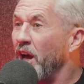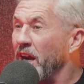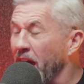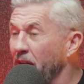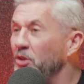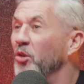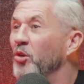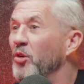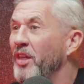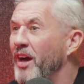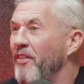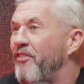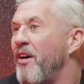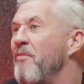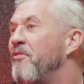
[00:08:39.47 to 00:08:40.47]
And I know that
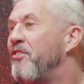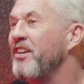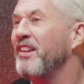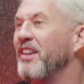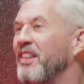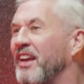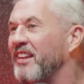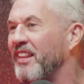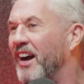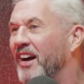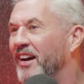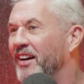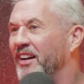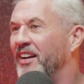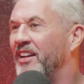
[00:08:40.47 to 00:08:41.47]
if I'm feeling like
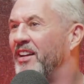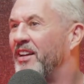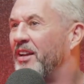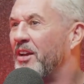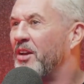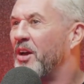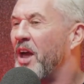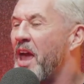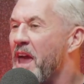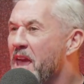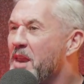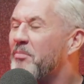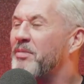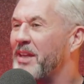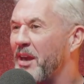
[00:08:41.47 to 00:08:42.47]
that,
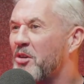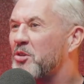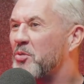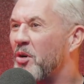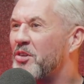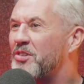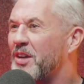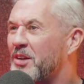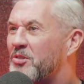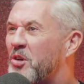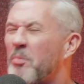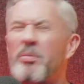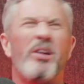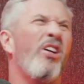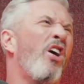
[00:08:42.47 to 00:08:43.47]
anybody else watch that's going to be like,